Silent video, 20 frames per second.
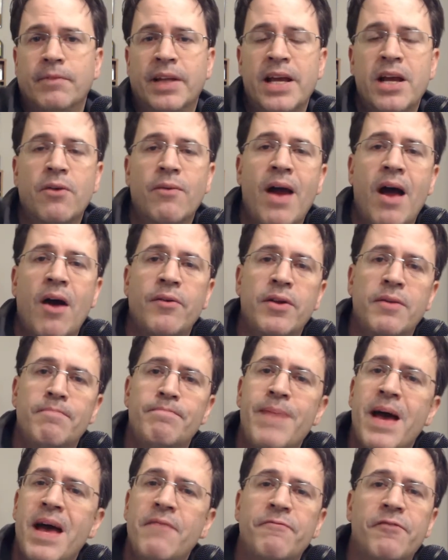Lay around
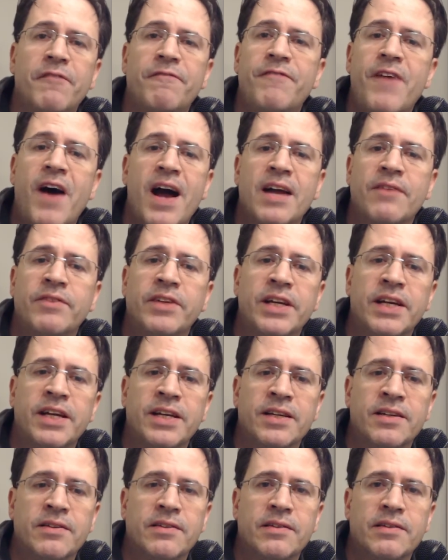in bed for five
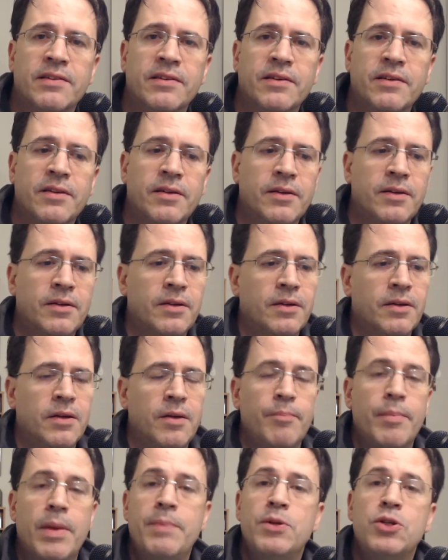days.
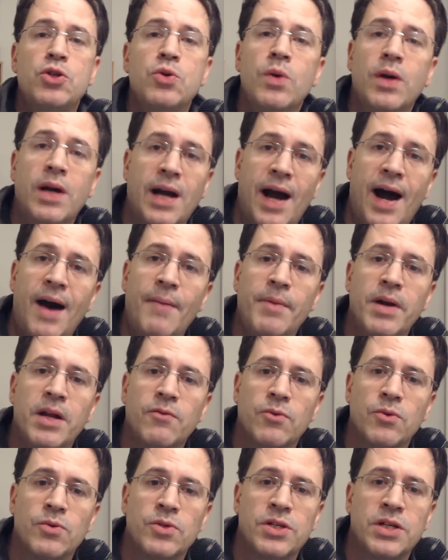Maybe do a
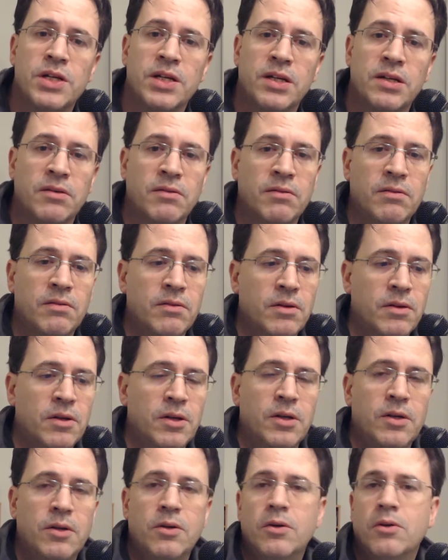comedy routine.
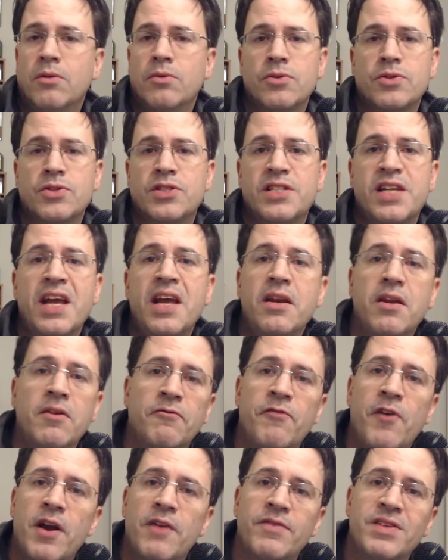Or stand
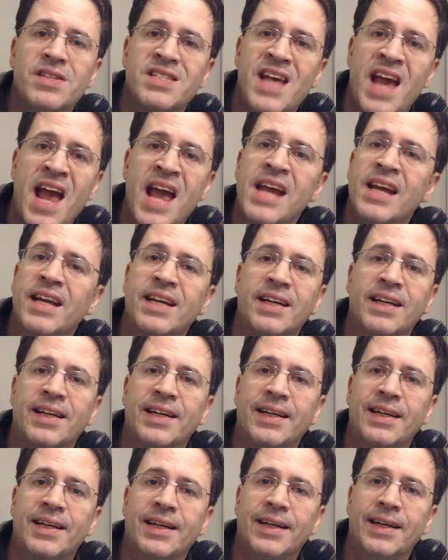in front of a
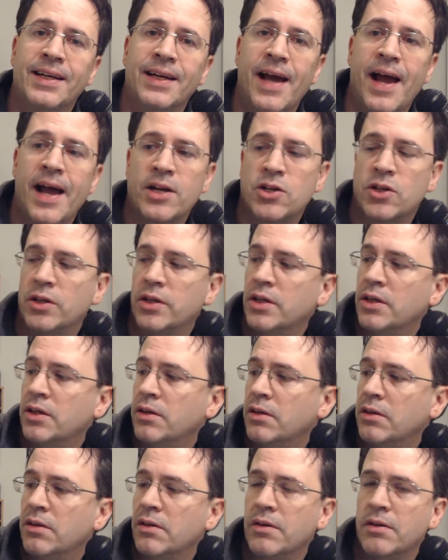tank.
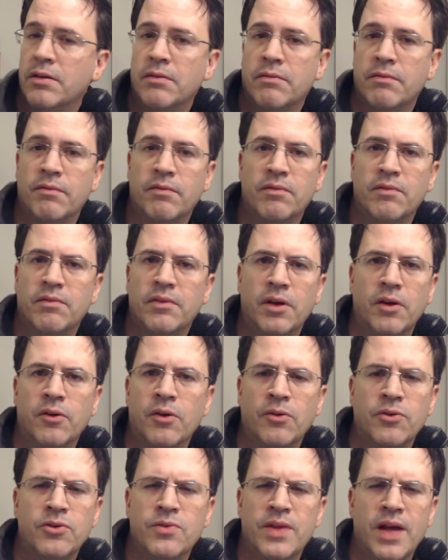Actually, no,
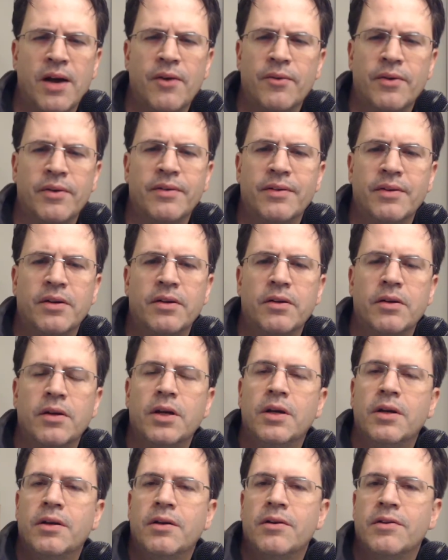don't do that one.
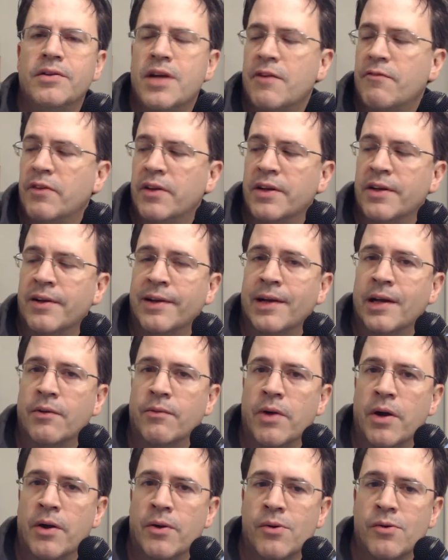You're definitely going to
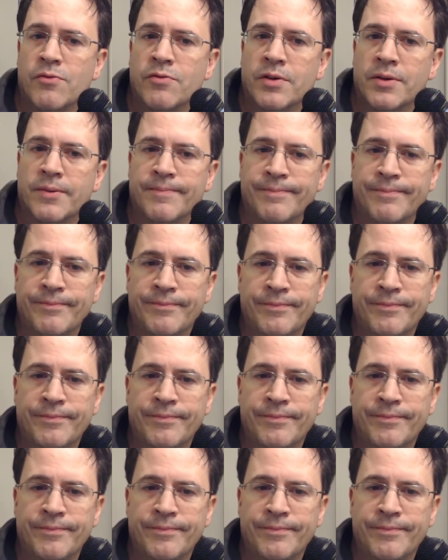get run over.